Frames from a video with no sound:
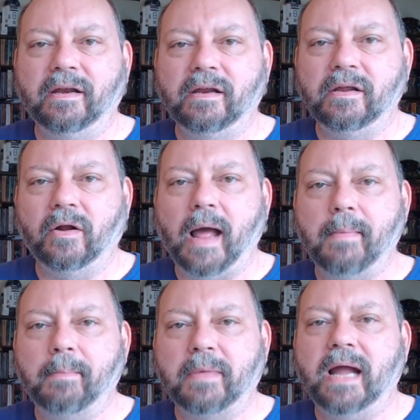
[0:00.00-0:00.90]

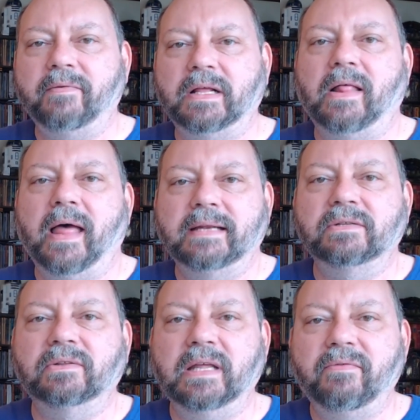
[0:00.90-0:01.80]
I'm kind of inclined to
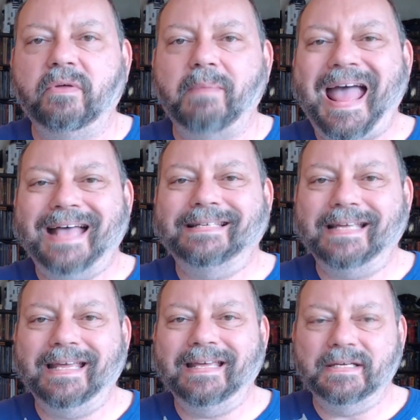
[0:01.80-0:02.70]
leave them
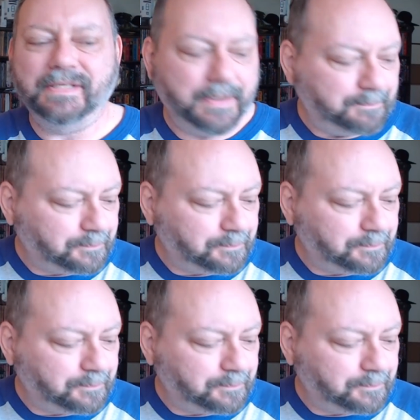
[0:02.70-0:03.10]
as is.